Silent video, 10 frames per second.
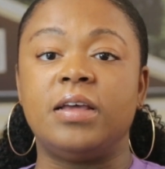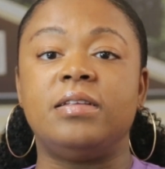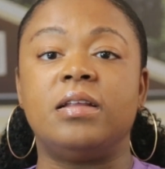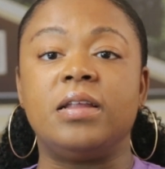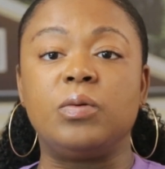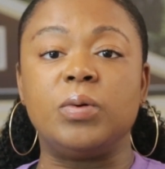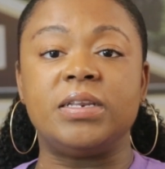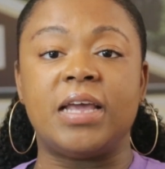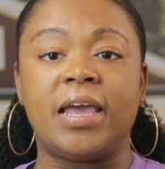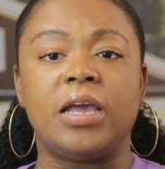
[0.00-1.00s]

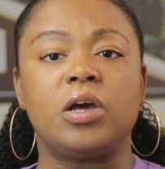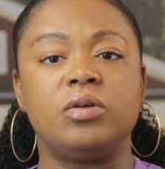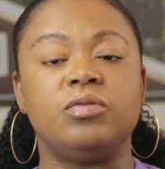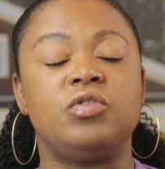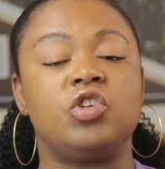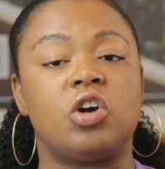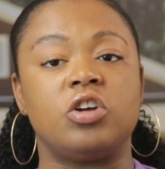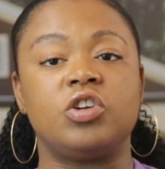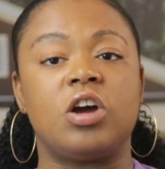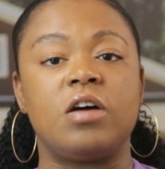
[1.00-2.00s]
Delinquent debt includes
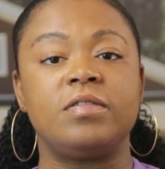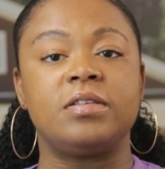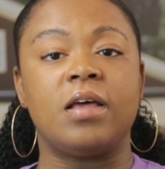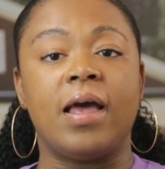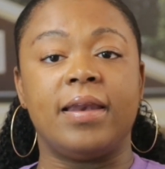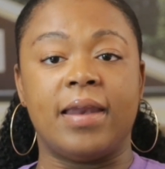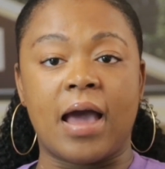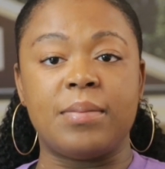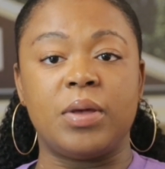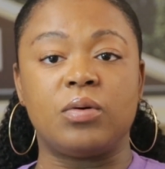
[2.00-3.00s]
charge-offs,
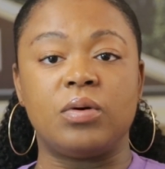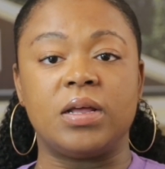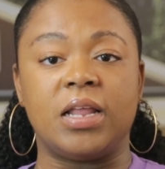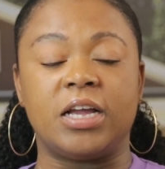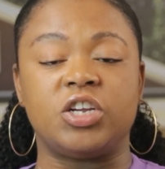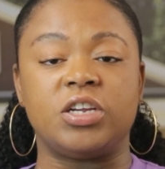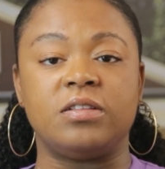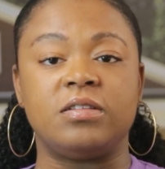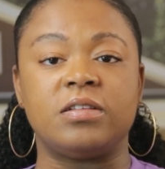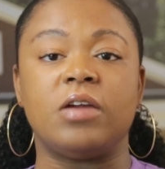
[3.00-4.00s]
non-medical
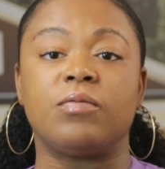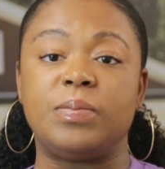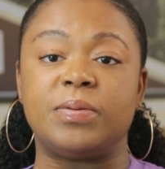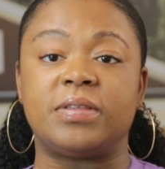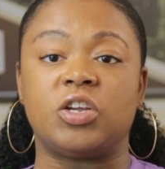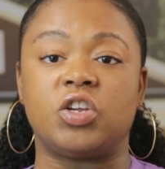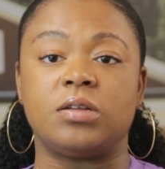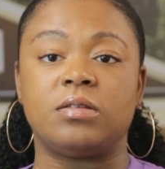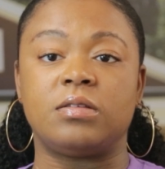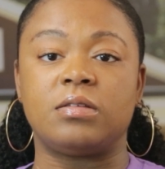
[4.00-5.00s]
collections, and
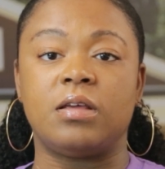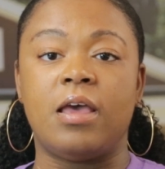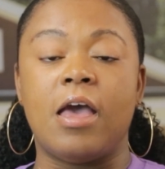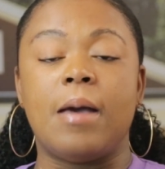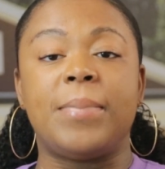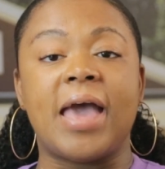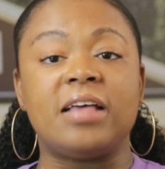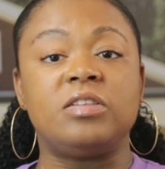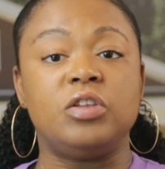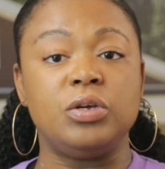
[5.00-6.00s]
repossessions.
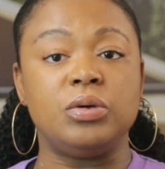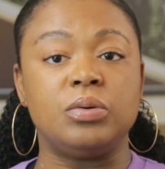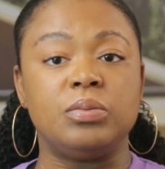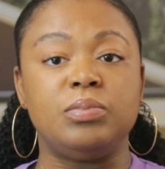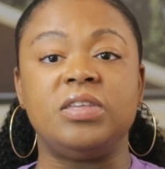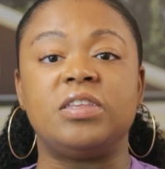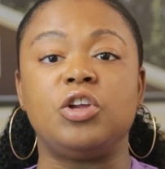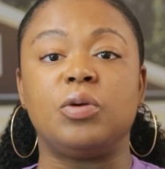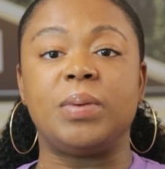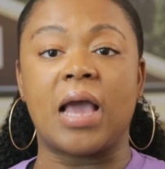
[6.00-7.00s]
Past due means that
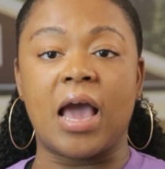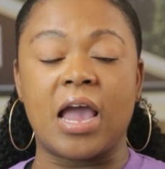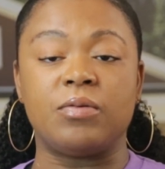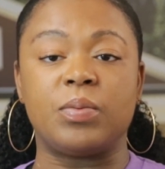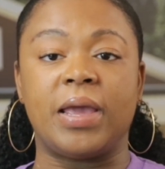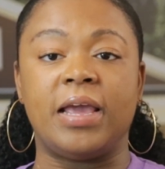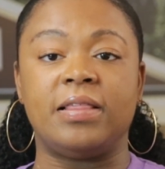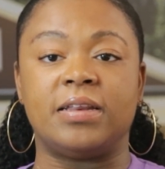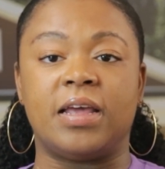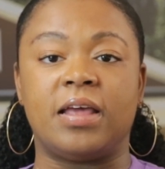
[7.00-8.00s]
you're behind repaying
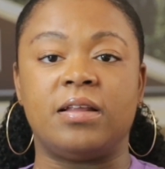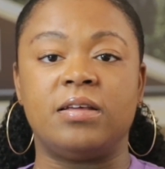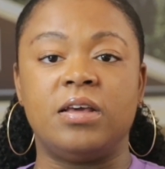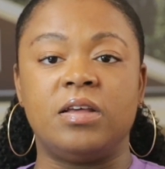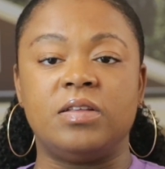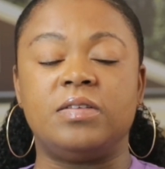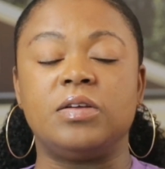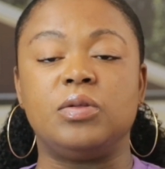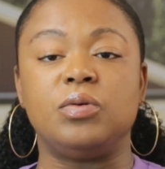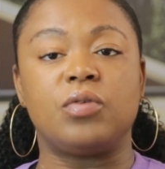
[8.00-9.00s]
the debt. This
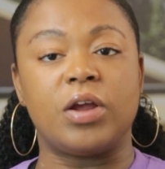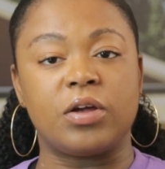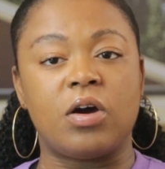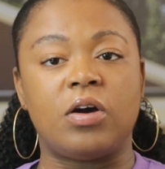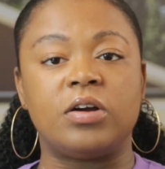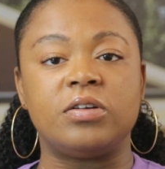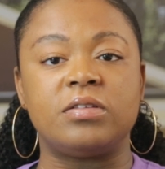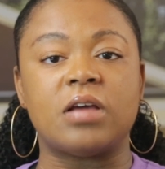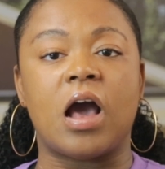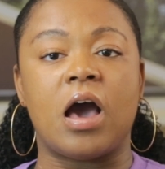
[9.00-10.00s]
includes credit
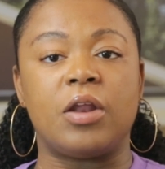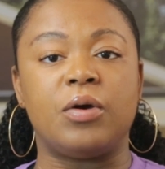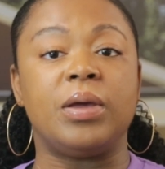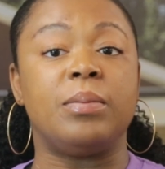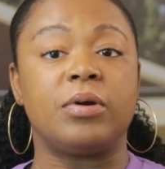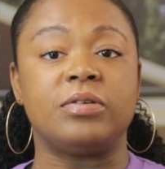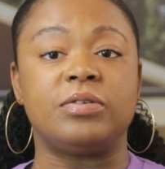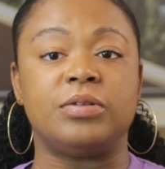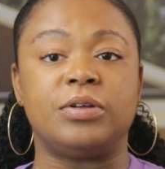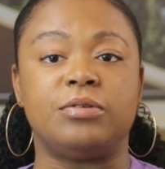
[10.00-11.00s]
cards, auto, and
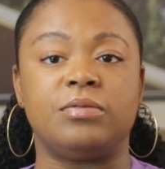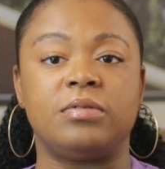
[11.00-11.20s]
personal loans.